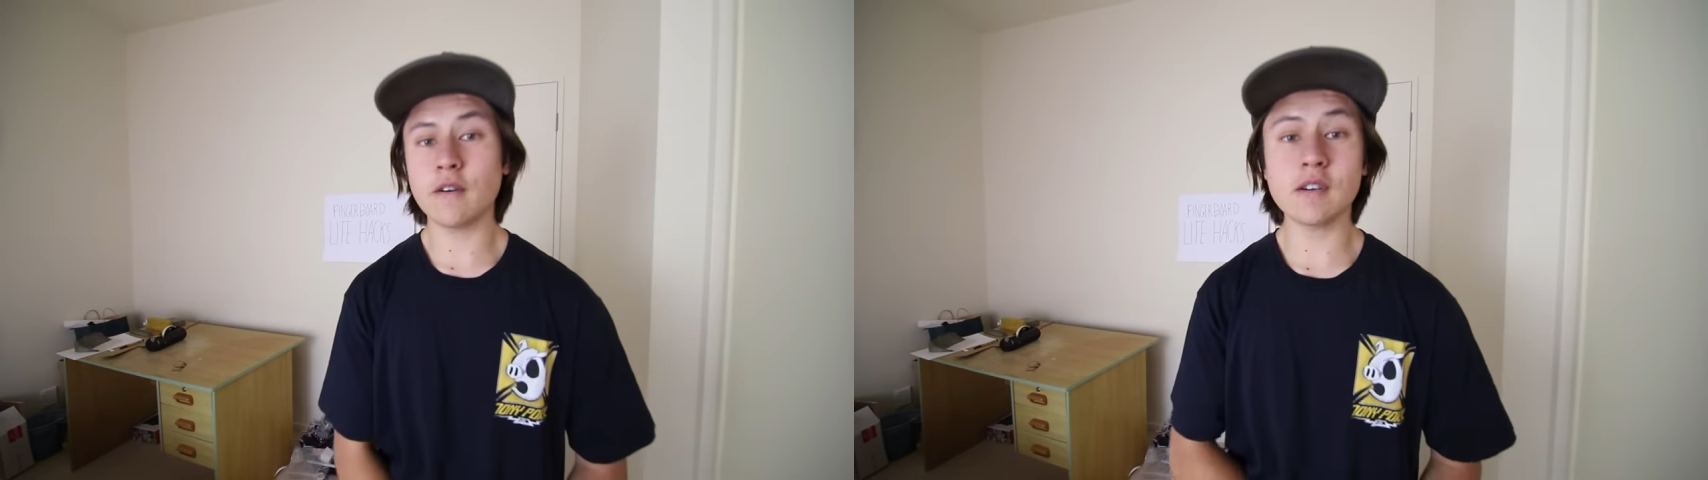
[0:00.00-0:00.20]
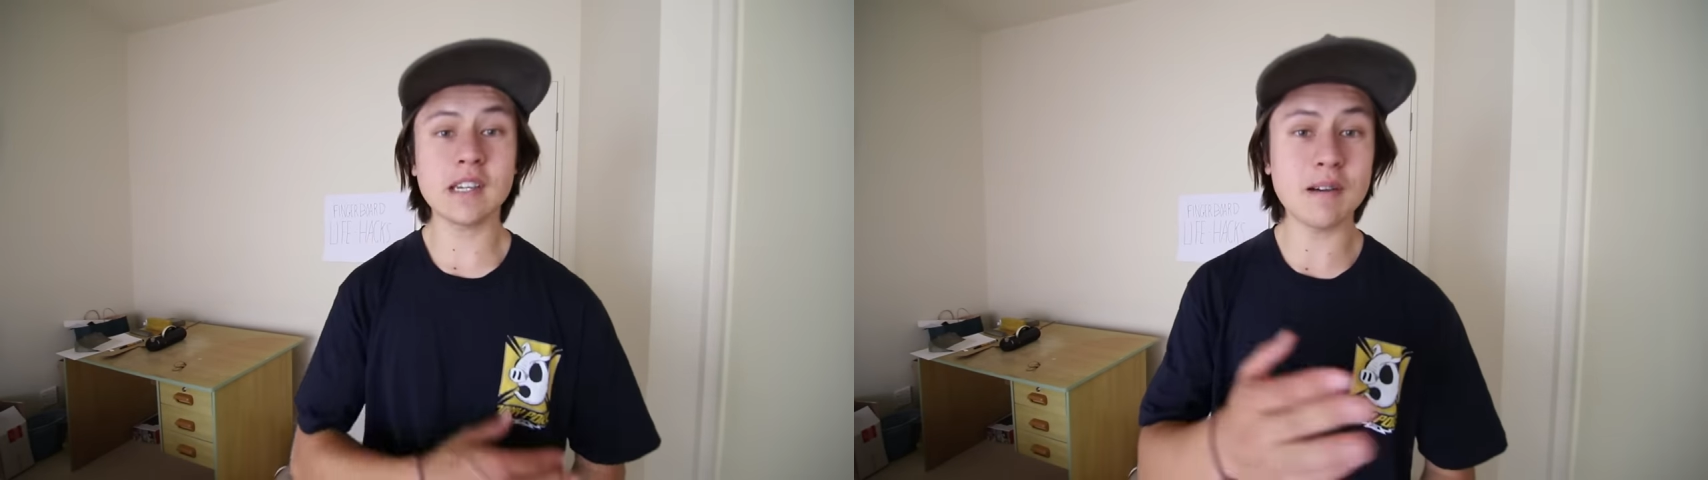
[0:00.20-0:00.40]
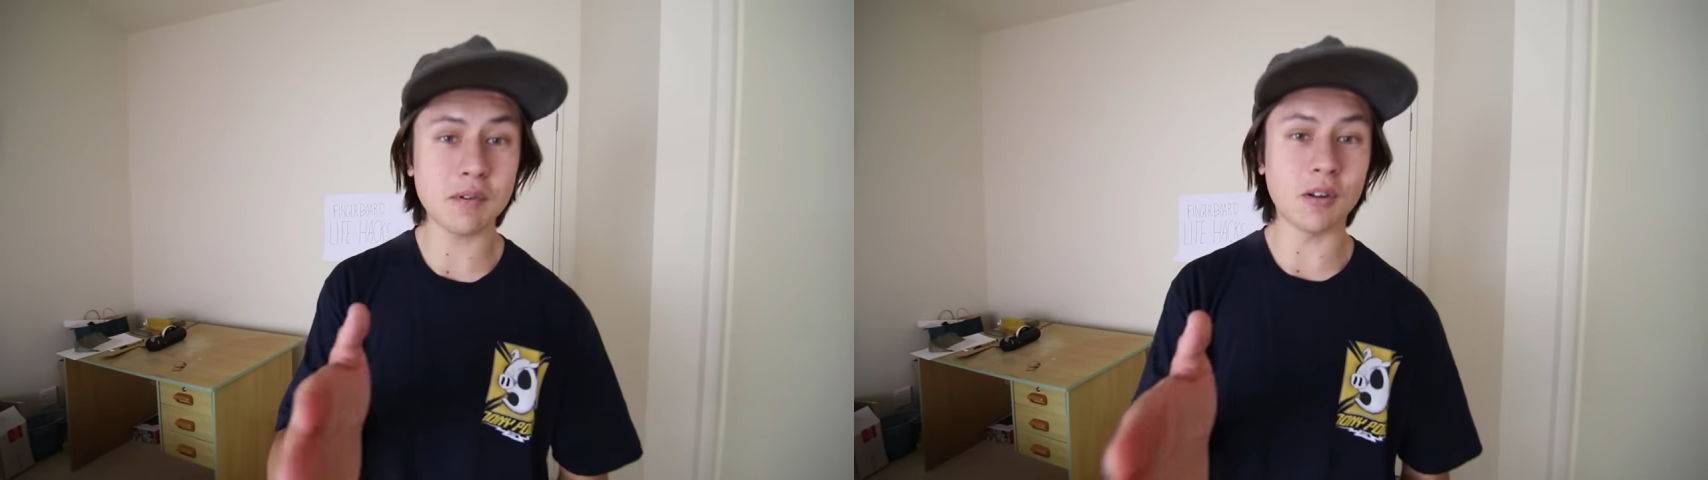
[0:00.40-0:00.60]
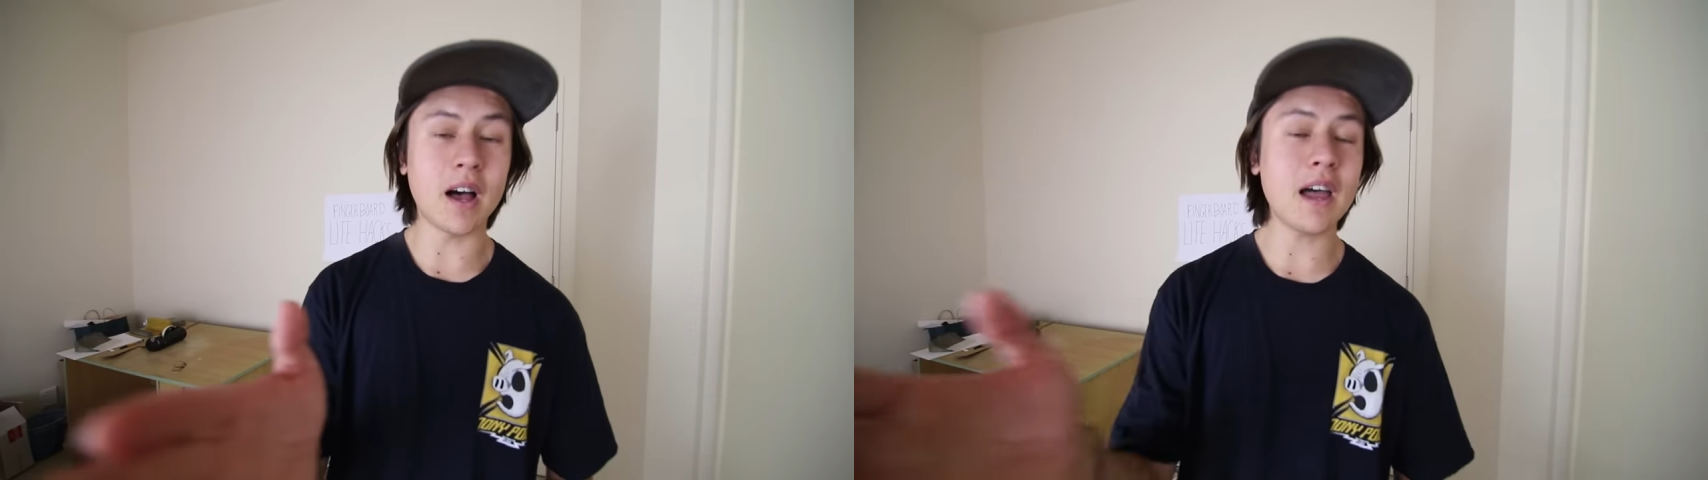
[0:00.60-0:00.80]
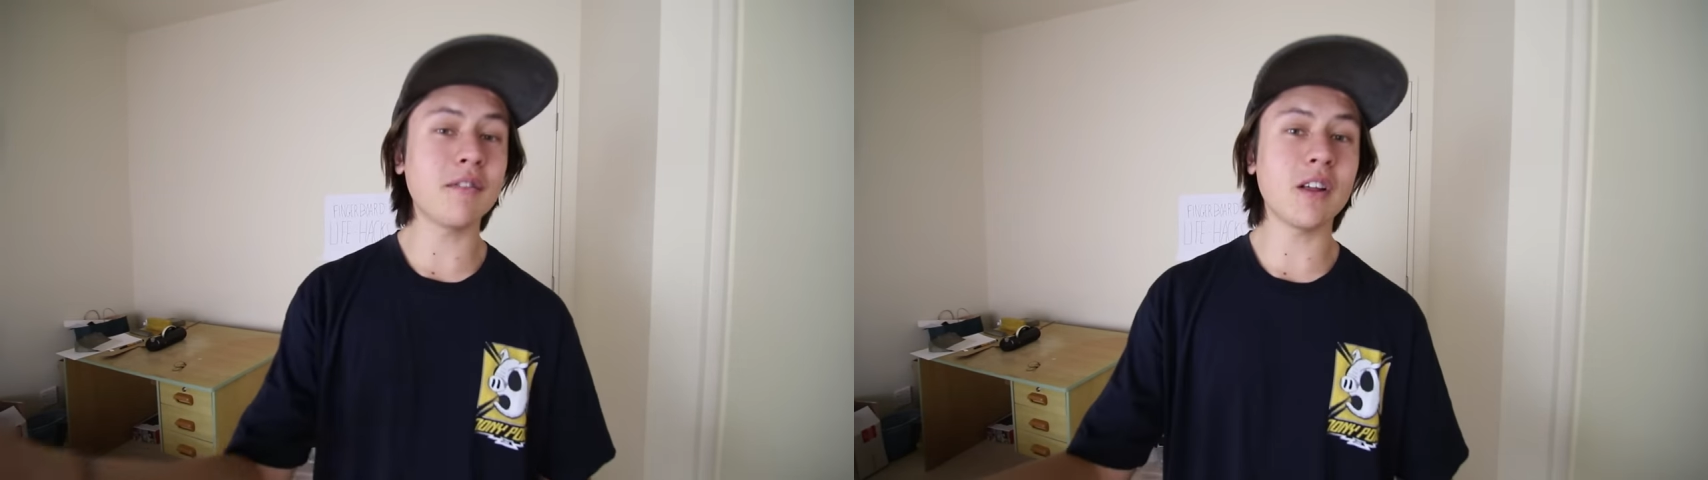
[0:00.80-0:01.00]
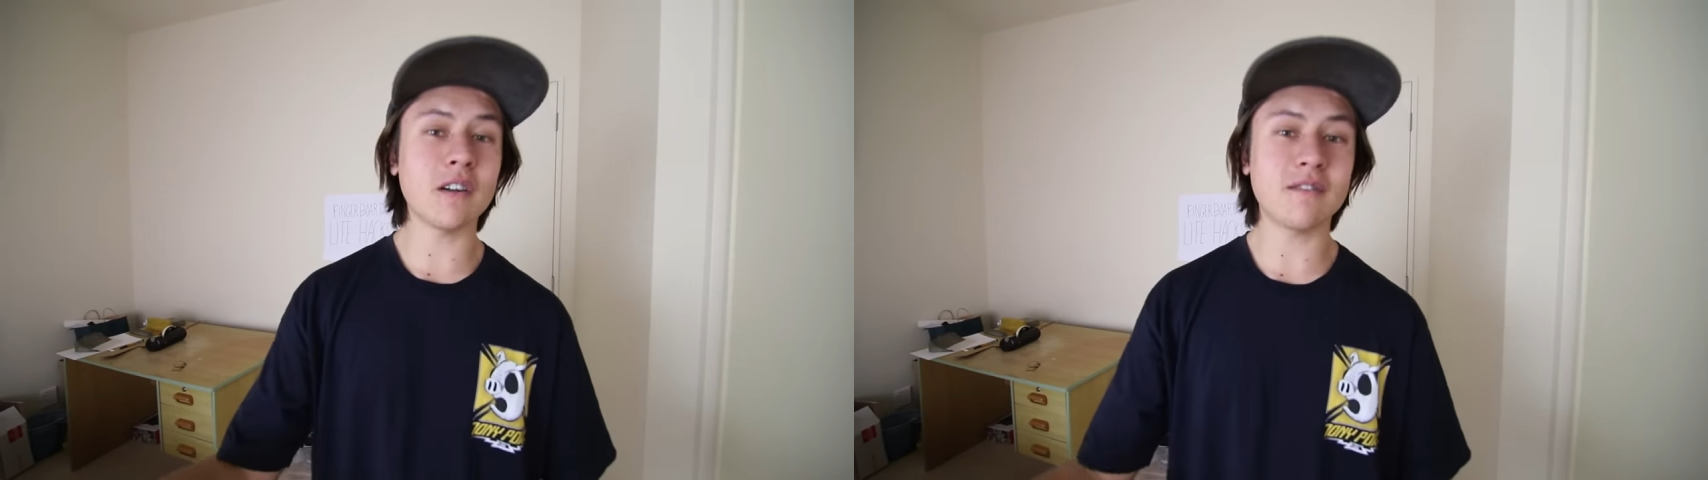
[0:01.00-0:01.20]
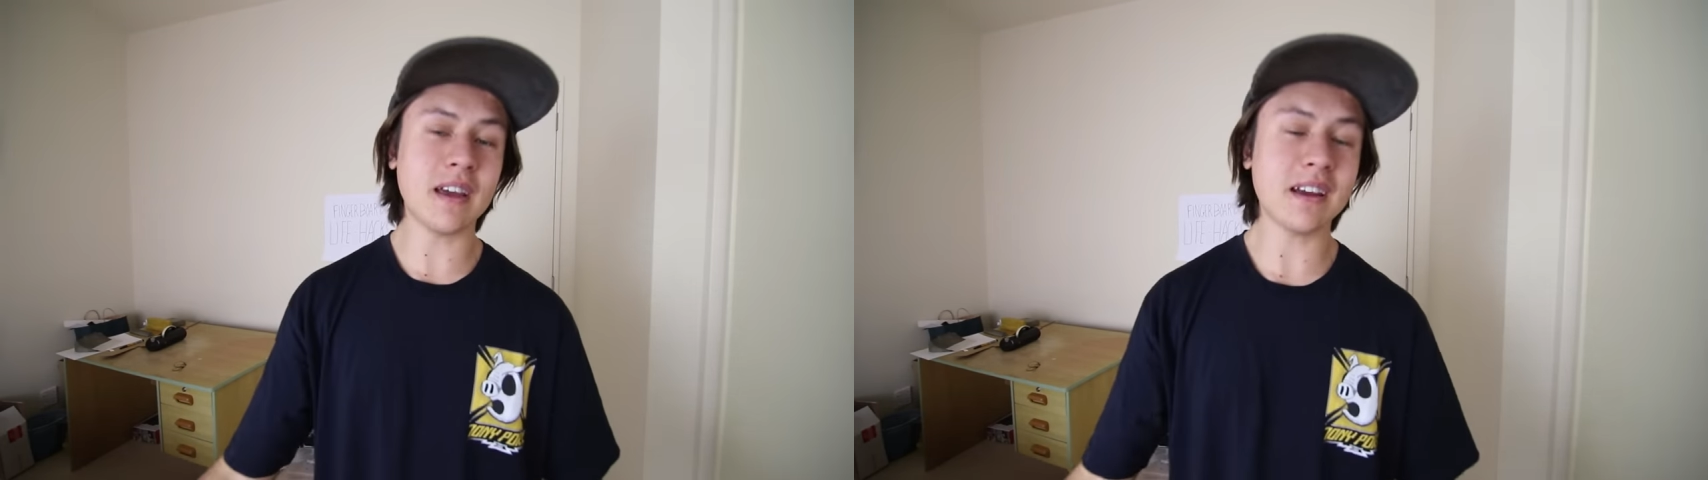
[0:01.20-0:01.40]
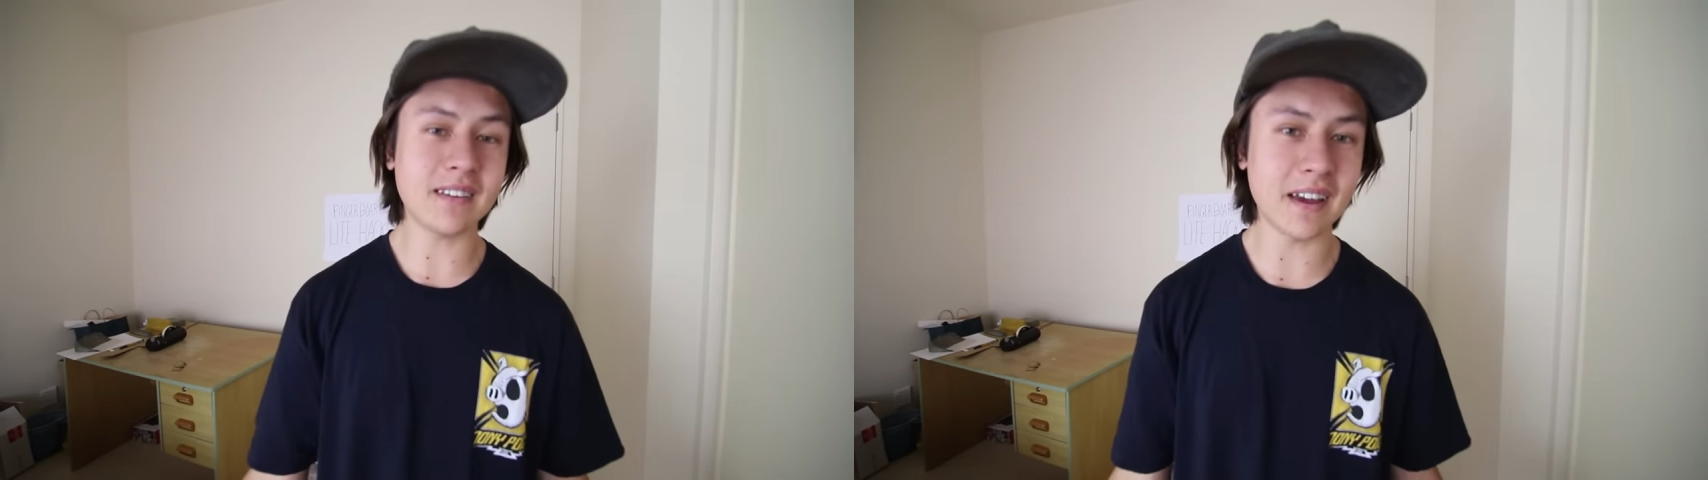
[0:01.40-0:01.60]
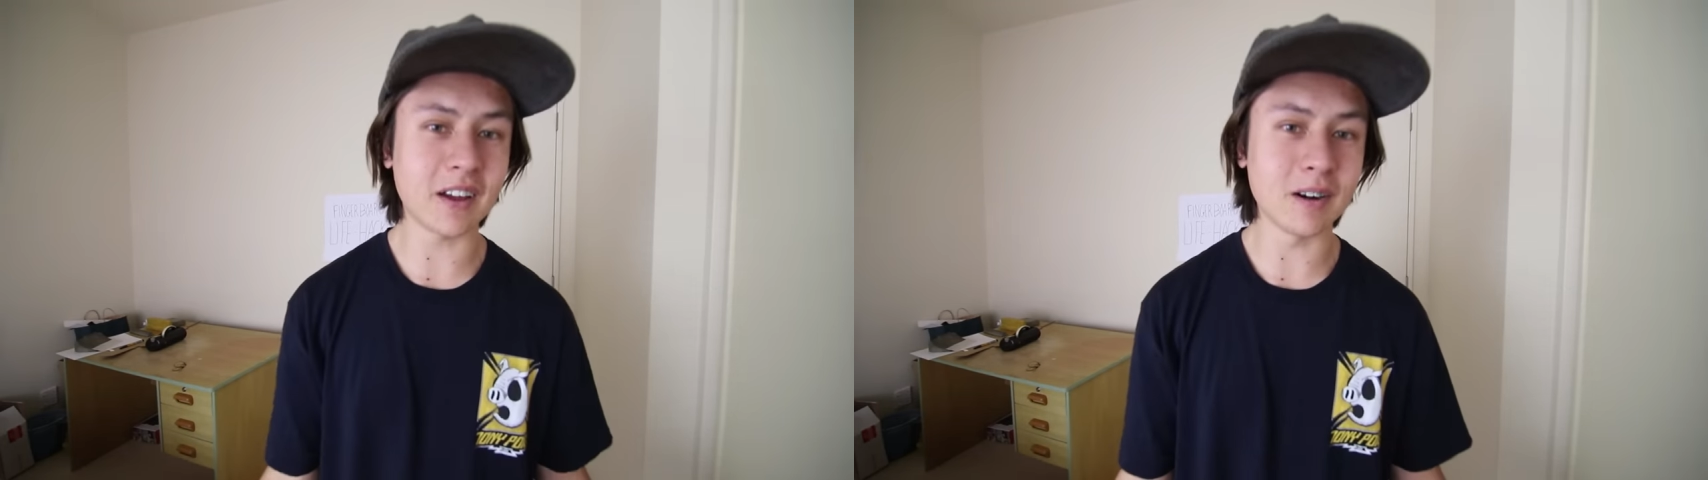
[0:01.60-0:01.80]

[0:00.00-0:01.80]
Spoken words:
For example, I have a lot of tech deck